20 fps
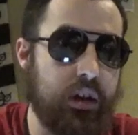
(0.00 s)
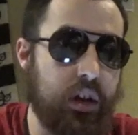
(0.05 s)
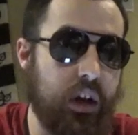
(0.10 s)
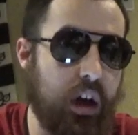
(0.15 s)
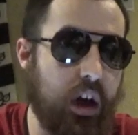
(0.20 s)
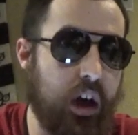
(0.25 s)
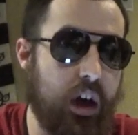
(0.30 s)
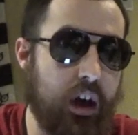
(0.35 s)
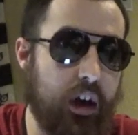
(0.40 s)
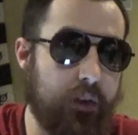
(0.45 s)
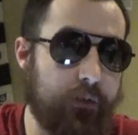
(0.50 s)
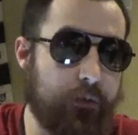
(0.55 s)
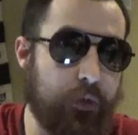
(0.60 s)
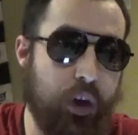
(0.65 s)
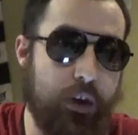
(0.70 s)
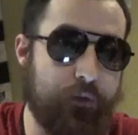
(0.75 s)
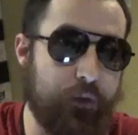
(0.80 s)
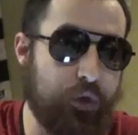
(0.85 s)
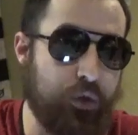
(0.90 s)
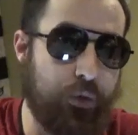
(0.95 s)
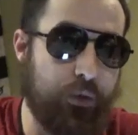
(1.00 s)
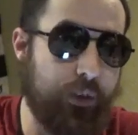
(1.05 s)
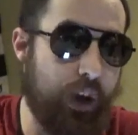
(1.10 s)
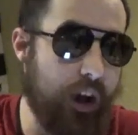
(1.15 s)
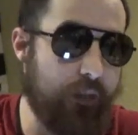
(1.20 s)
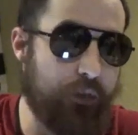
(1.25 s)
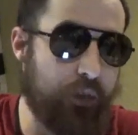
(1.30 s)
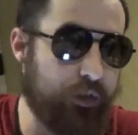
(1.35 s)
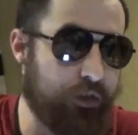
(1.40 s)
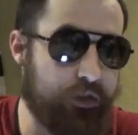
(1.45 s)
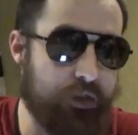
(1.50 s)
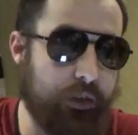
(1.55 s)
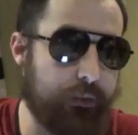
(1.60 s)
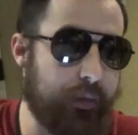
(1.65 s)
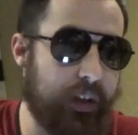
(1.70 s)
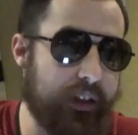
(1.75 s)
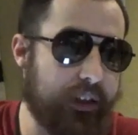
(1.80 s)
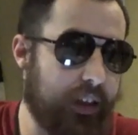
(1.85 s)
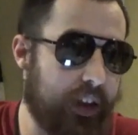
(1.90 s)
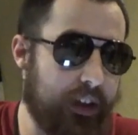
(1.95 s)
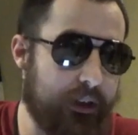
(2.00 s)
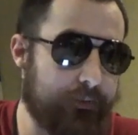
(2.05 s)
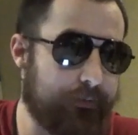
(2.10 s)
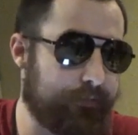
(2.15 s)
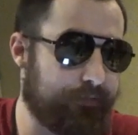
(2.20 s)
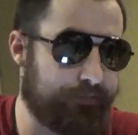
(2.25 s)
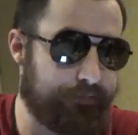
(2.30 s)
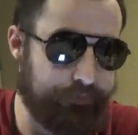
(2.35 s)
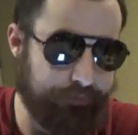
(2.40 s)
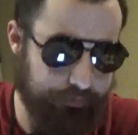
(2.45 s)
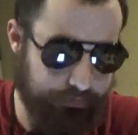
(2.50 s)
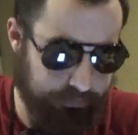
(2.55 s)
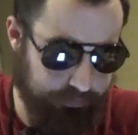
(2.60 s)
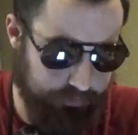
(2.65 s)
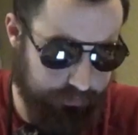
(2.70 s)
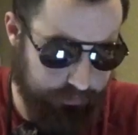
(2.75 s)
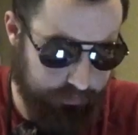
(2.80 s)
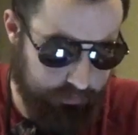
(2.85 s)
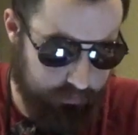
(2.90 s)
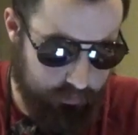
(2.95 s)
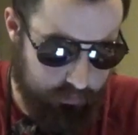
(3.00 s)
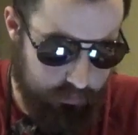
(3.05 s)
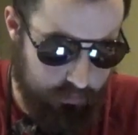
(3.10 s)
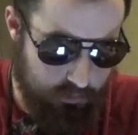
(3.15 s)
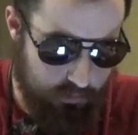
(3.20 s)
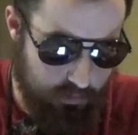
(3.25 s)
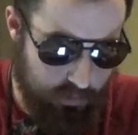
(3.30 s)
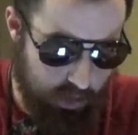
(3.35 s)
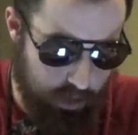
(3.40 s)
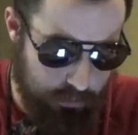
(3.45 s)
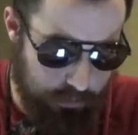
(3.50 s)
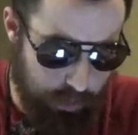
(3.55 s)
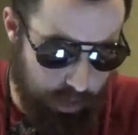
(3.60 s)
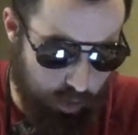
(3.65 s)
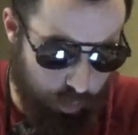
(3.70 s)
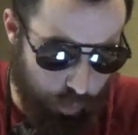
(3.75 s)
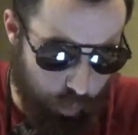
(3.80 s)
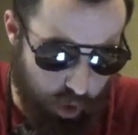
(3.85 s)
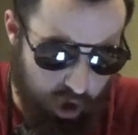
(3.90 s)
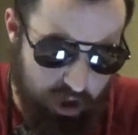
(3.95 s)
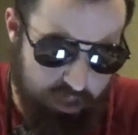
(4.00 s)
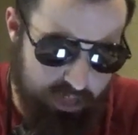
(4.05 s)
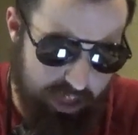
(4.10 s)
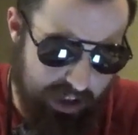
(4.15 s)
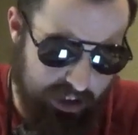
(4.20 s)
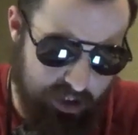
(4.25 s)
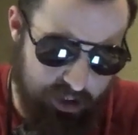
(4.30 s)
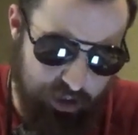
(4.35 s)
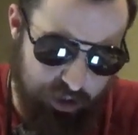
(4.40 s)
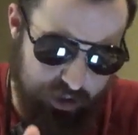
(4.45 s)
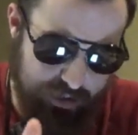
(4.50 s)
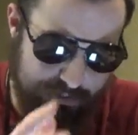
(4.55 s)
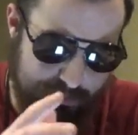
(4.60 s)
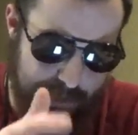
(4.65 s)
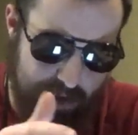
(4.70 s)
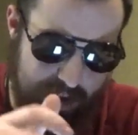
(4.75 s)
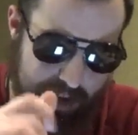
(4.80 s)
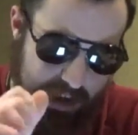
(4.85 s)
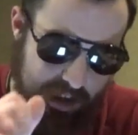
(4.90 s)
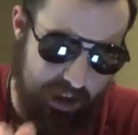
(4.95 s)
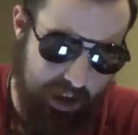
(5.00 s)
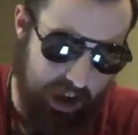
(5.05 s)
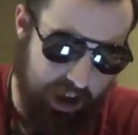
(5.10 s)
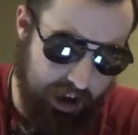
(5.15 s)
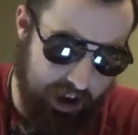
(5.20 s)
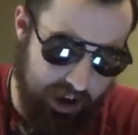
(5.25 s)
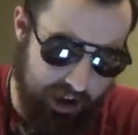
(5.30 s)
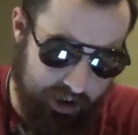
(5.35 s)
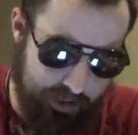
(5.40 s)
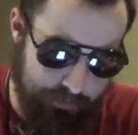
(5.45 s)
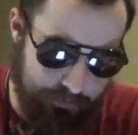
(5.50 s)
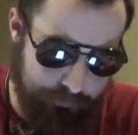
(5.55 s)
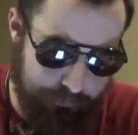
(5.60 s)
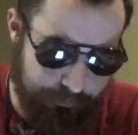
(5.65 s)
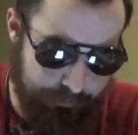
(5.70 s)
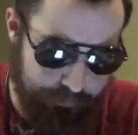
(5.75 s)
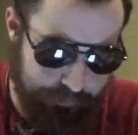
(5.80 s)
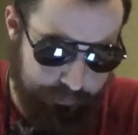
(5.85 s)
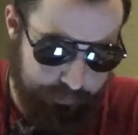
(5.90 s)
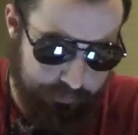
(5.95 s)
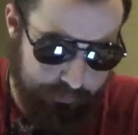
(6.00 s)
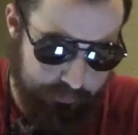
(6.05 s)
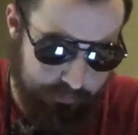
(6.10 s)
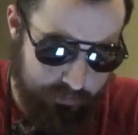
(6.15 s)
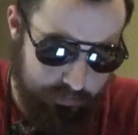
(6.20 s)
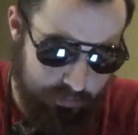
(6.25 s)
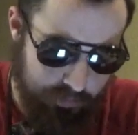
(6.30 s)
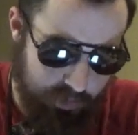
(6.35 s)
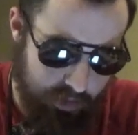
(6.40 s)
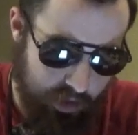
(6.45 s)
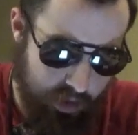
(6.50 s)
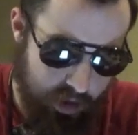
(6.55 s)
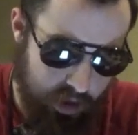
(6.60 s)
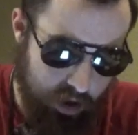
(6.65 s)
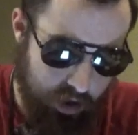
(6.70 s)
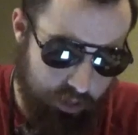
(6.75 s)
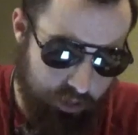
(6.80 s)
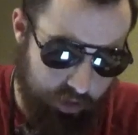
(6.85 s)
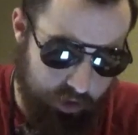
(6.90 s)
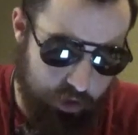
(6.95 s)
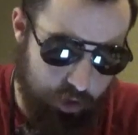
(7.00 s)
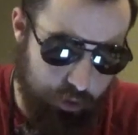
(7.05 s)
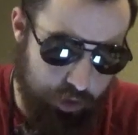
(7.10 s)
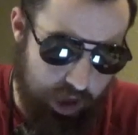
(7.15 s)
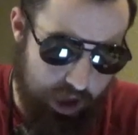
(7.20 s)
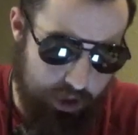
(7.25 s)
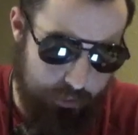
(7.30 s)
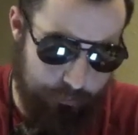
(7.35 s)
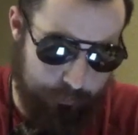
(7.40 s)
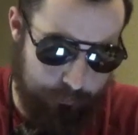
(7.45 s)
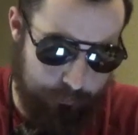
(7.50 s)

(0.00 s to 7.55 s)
Forever the Revival, or something like that. But one that could be their new name.